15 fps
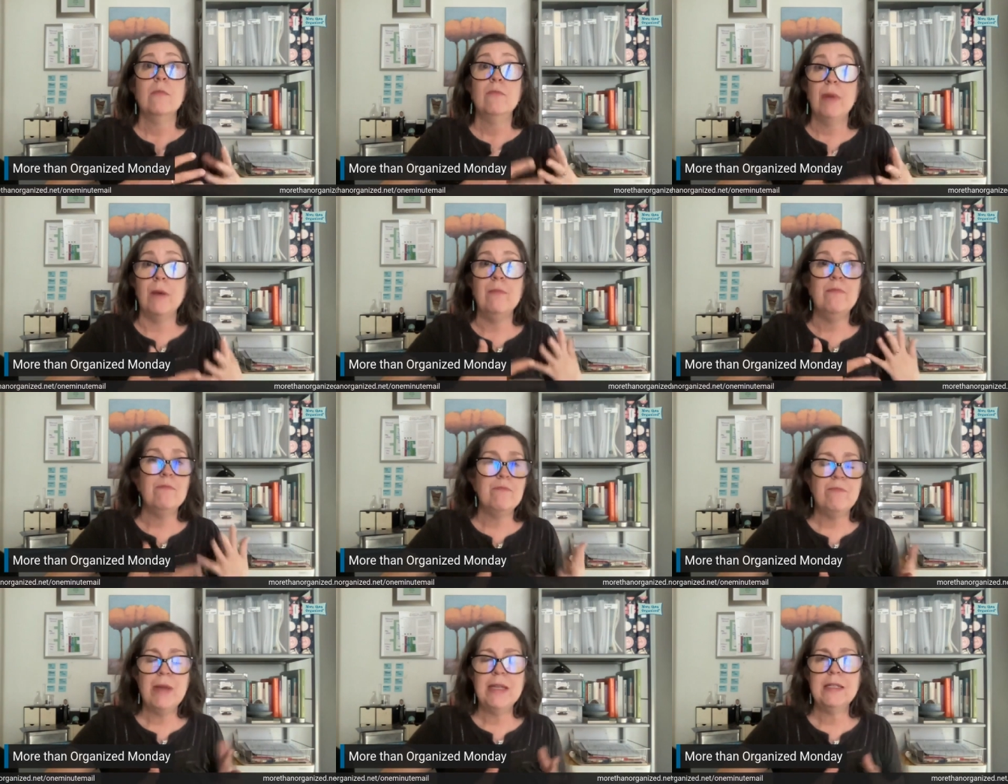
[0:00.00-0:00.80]
But
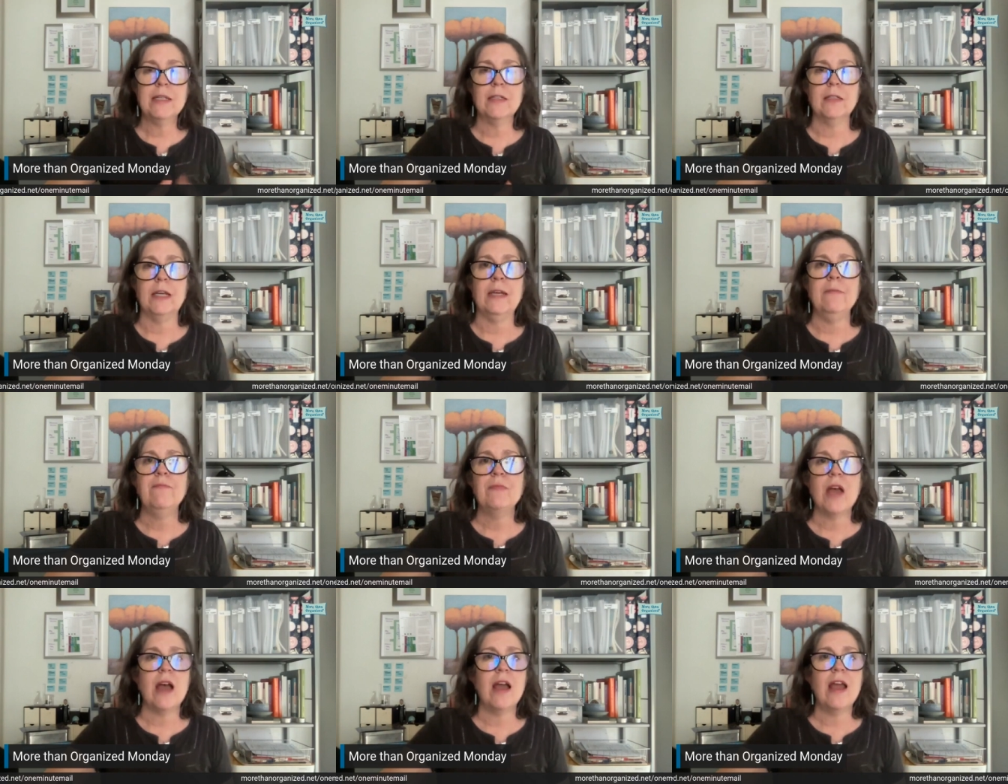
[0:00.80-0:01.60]
basically,
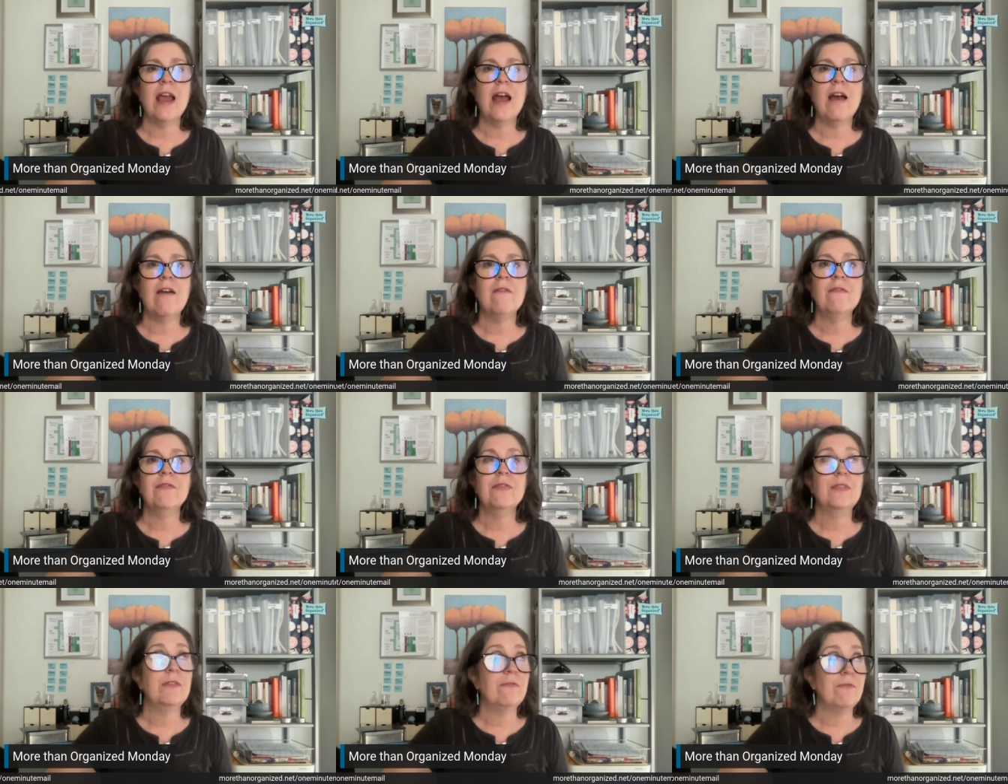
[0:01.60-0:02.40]
I have
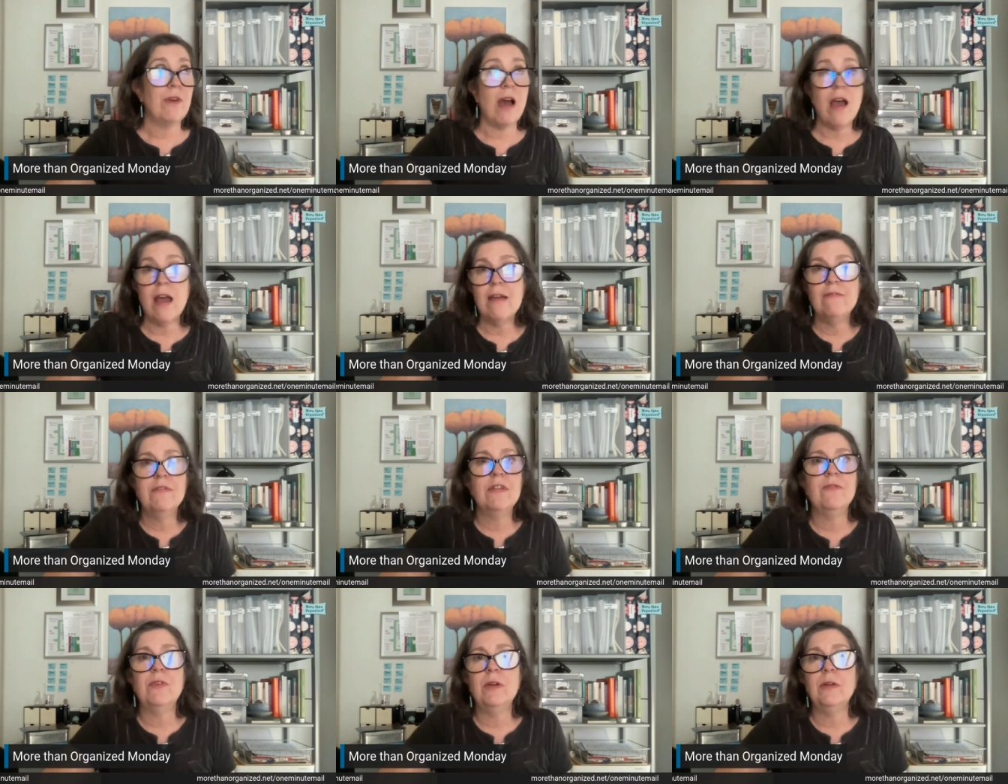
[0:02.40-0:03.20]
the five
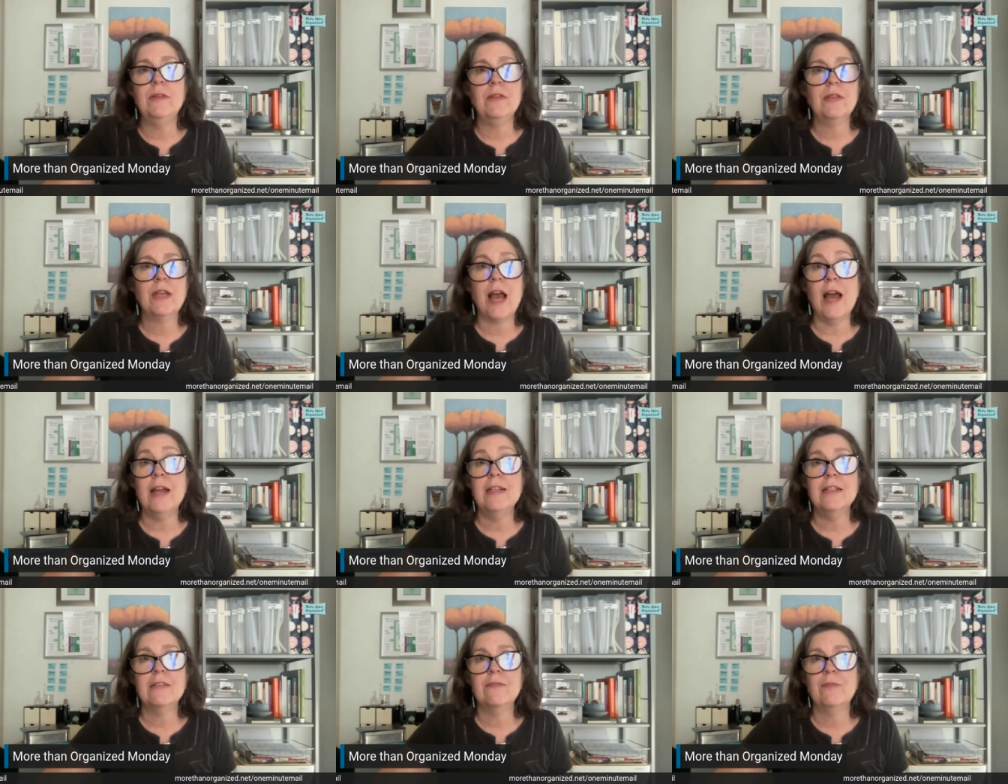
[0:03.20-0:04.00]
different
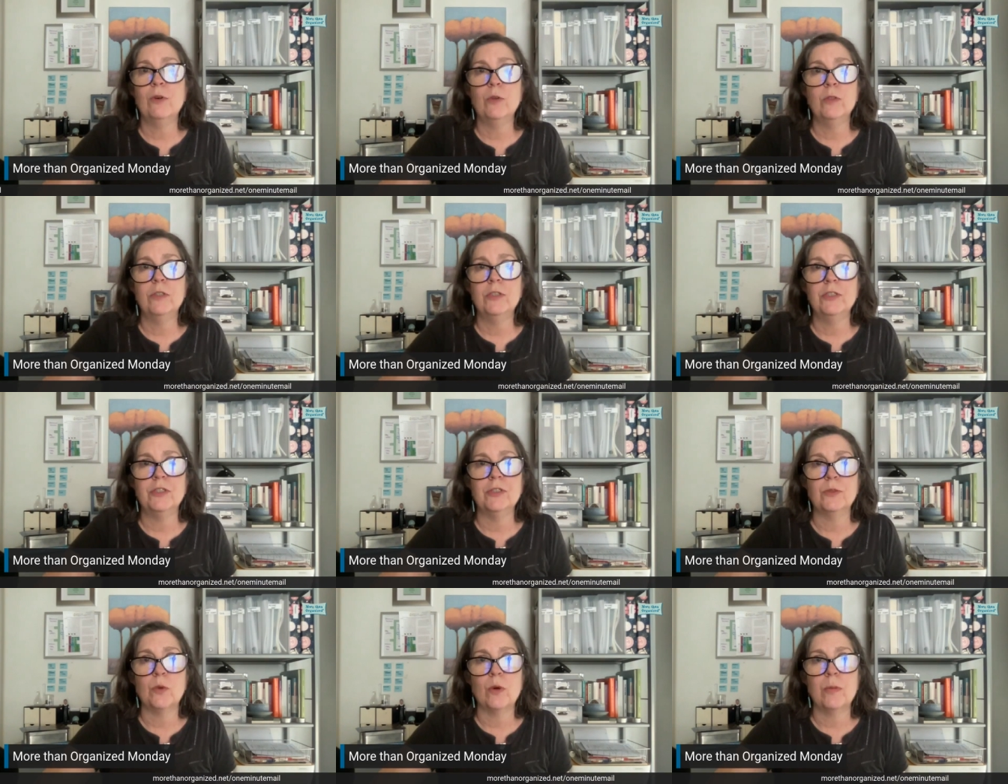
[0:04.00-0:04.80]
kinds of
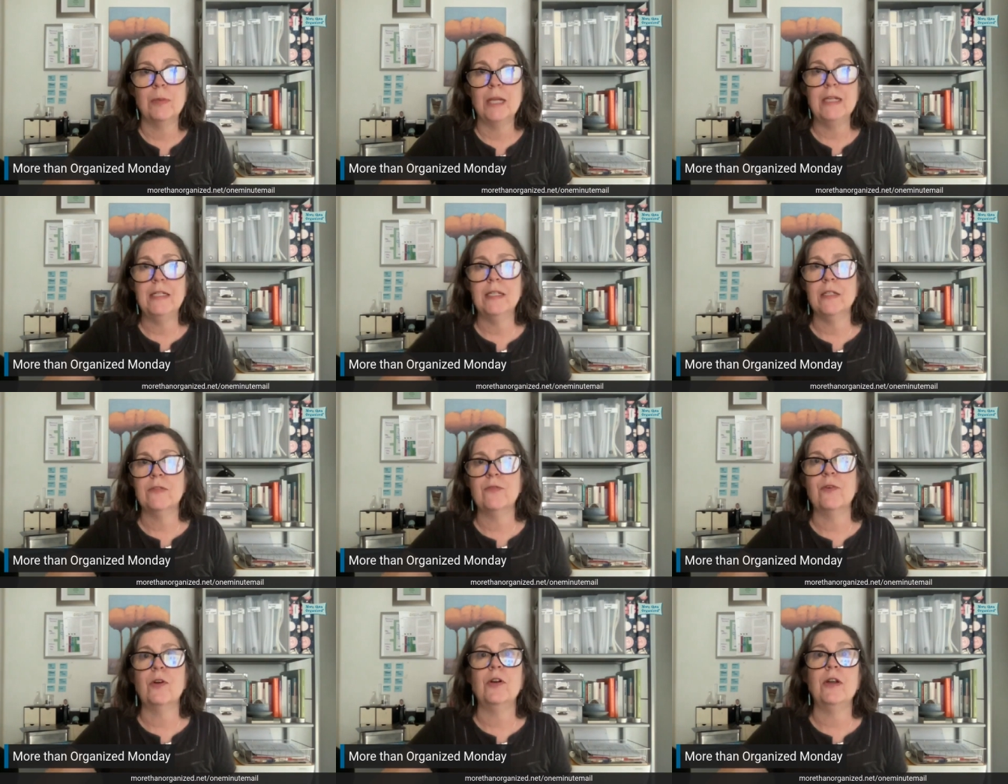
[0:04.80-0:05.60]
folders or places
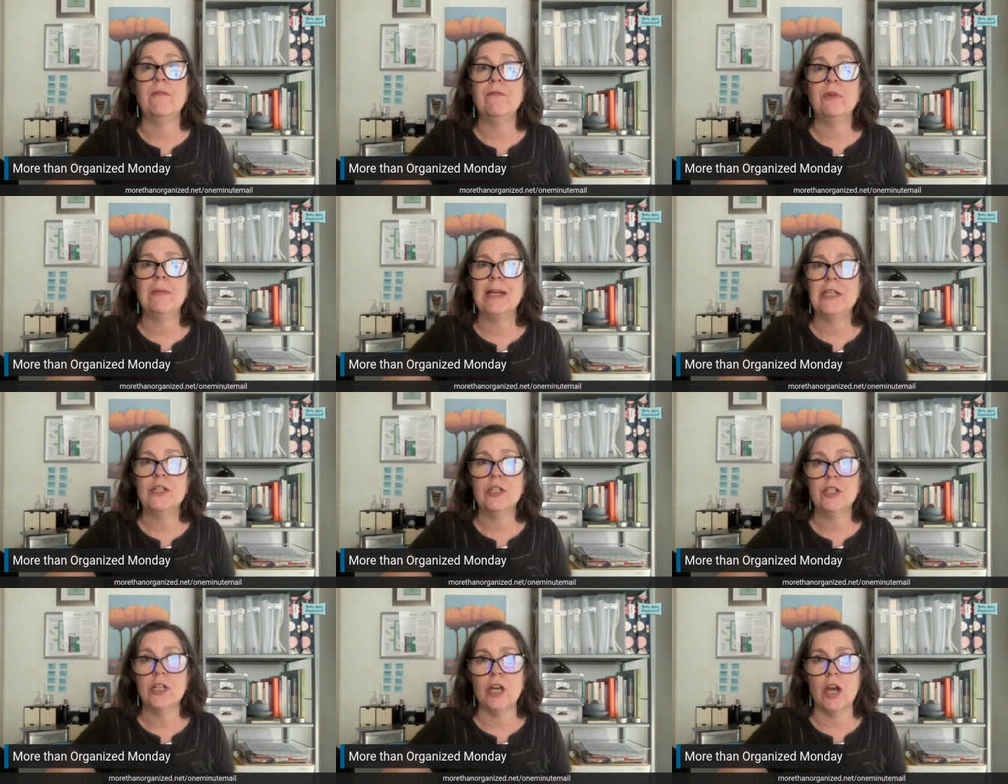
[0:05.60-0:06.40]
for information to